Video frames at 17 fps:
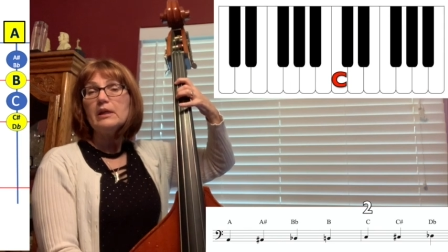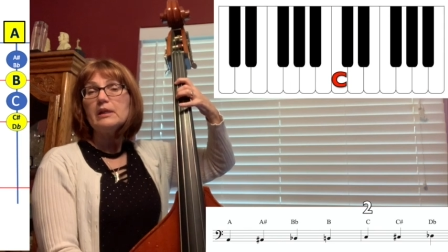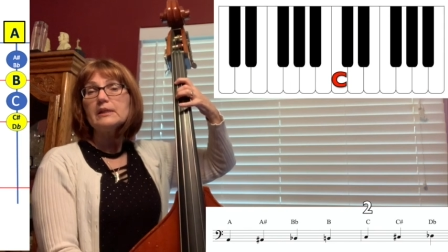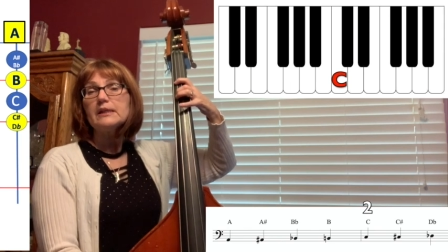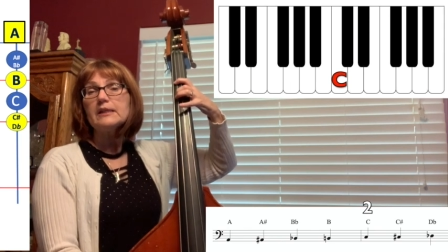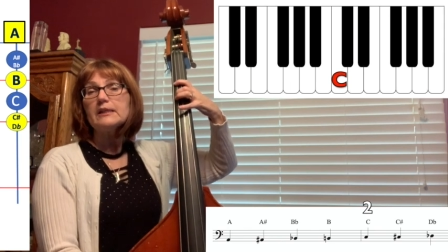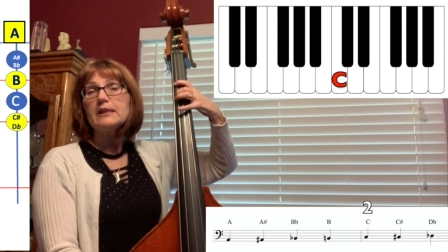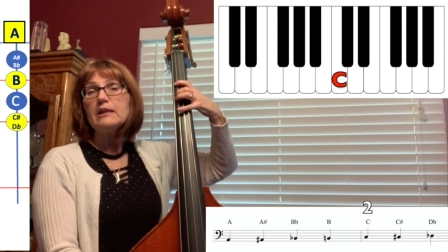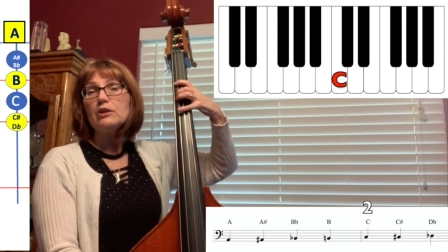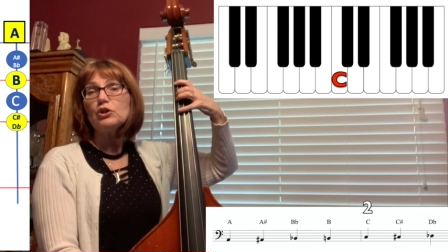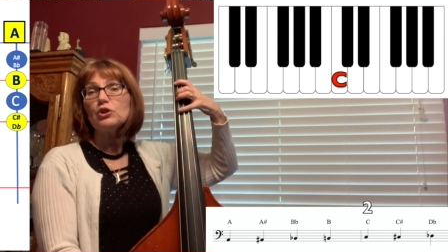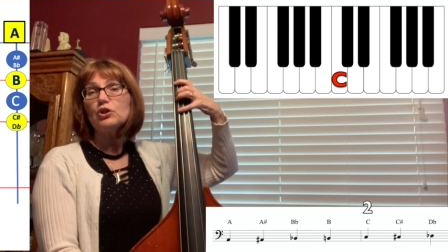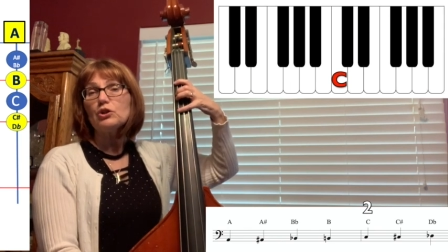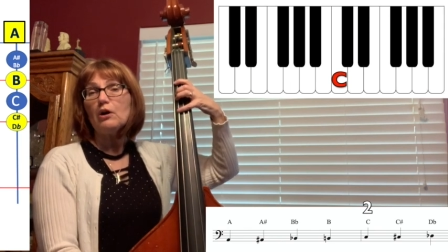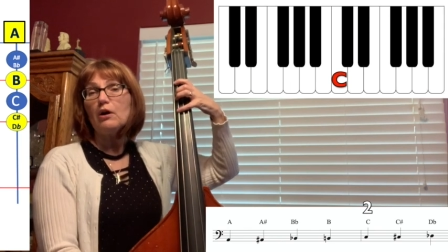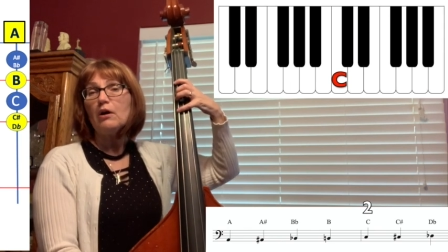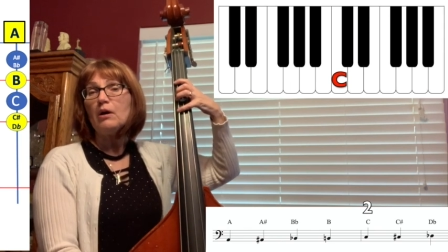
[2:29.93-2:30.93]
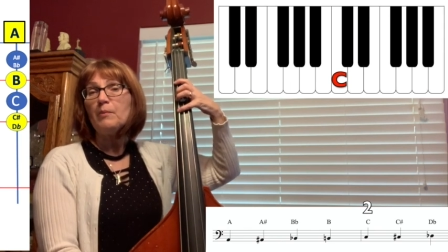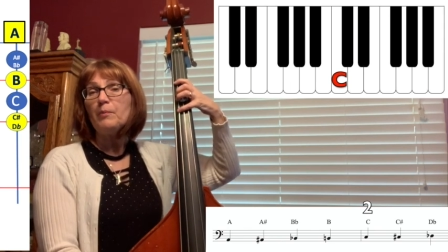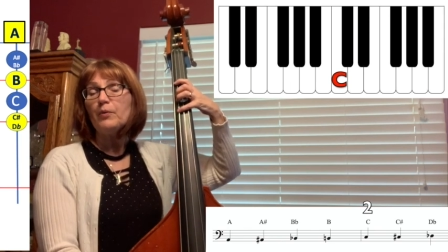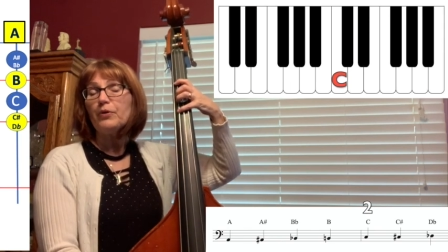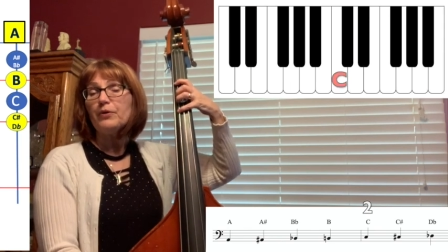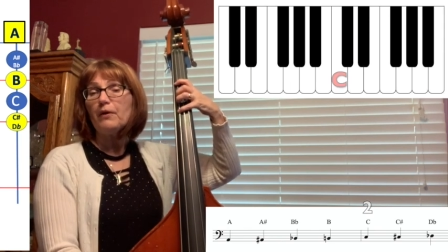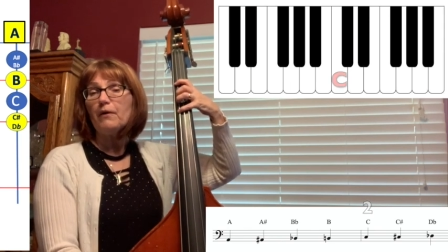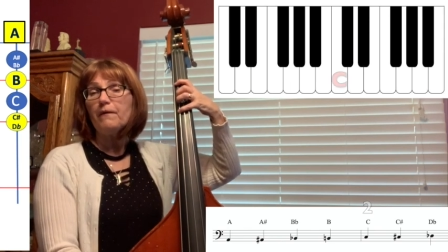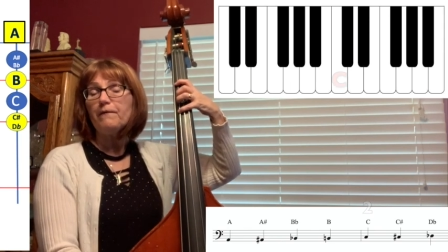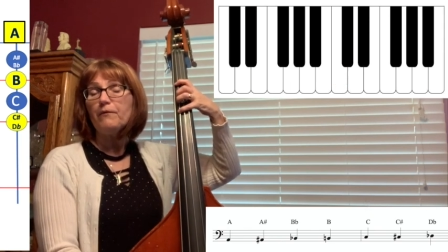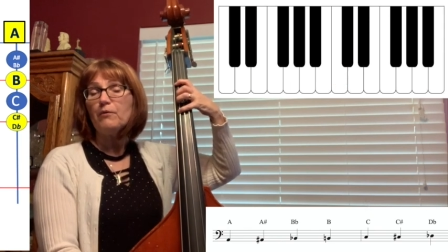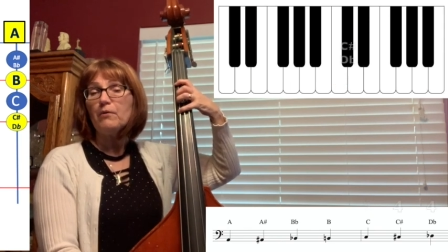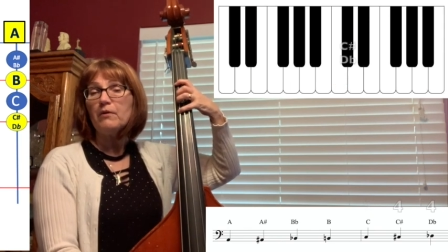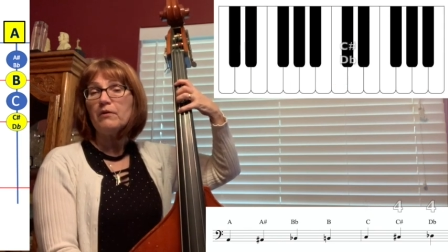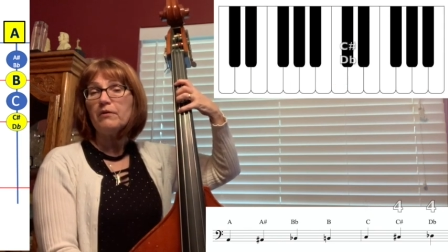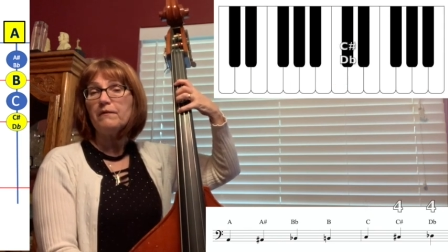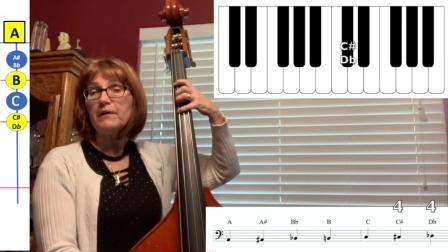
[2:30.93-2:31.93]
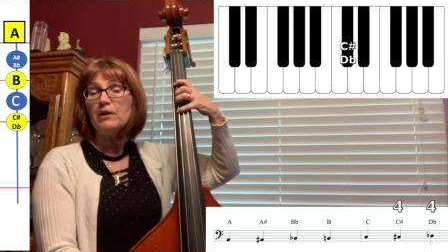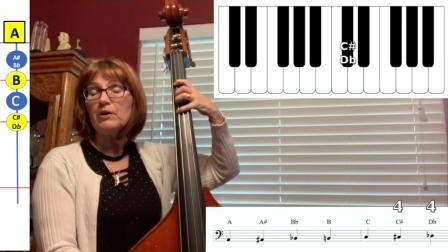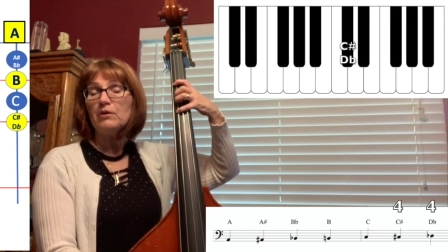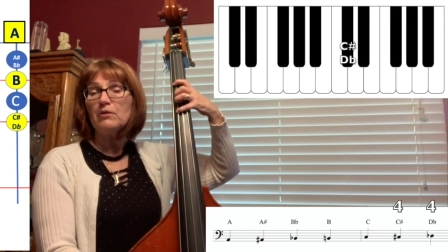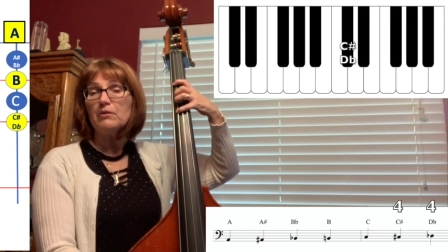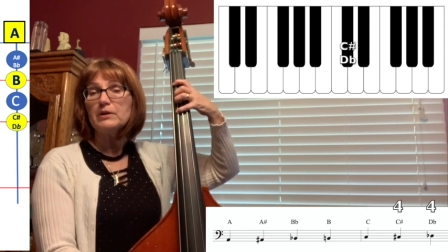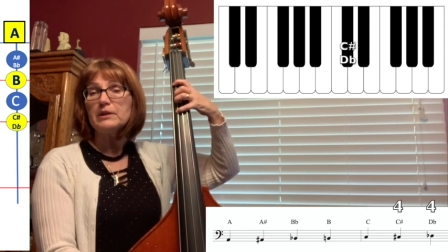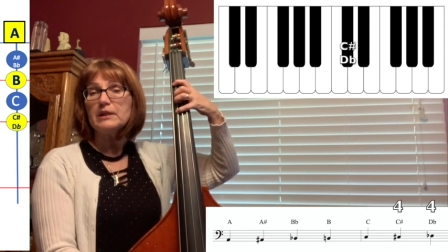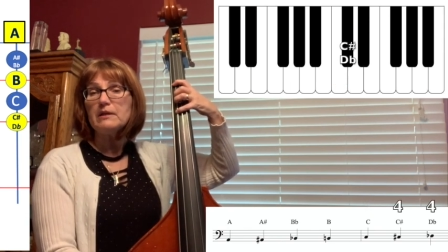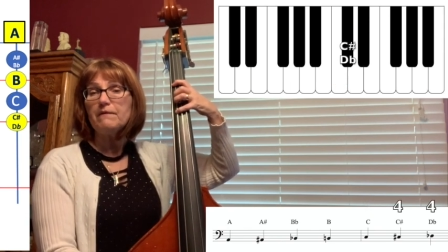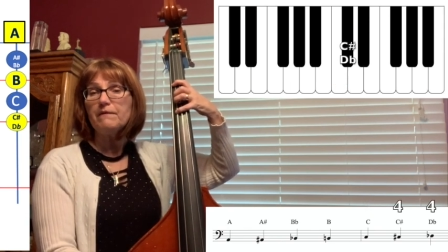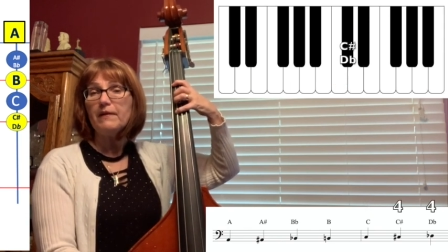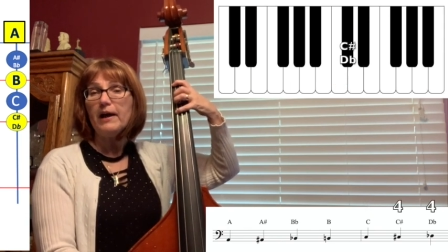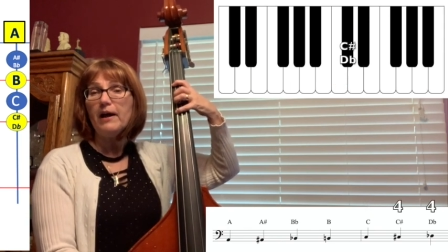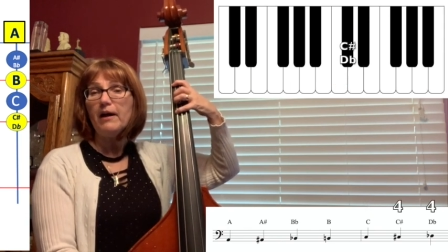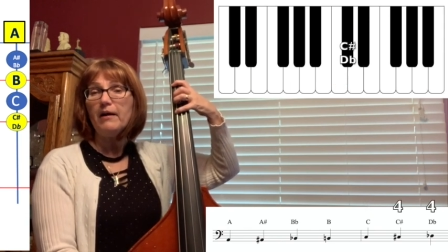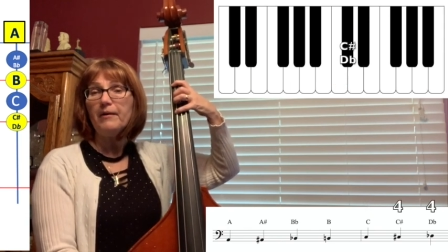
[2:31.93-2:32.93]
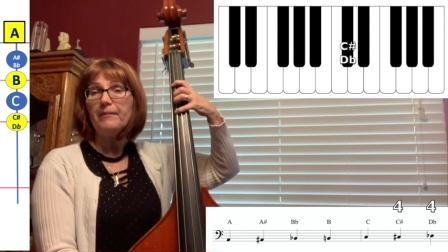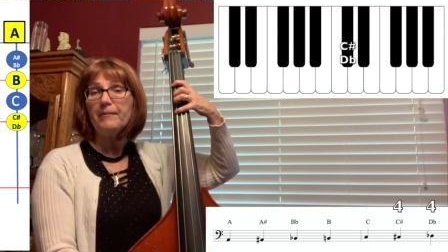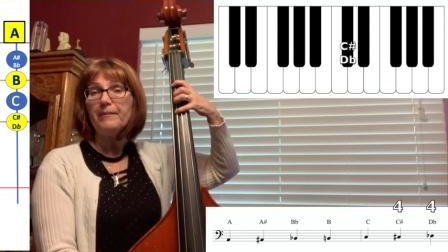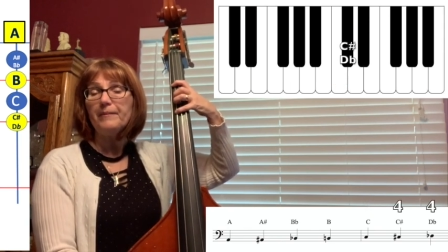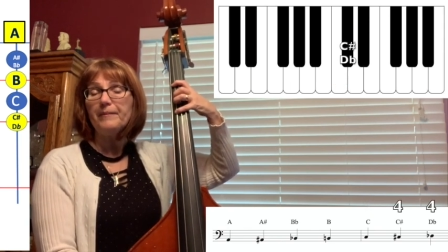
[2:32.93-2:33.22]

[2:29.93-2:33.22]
C sharp with our fourth finger or D flat,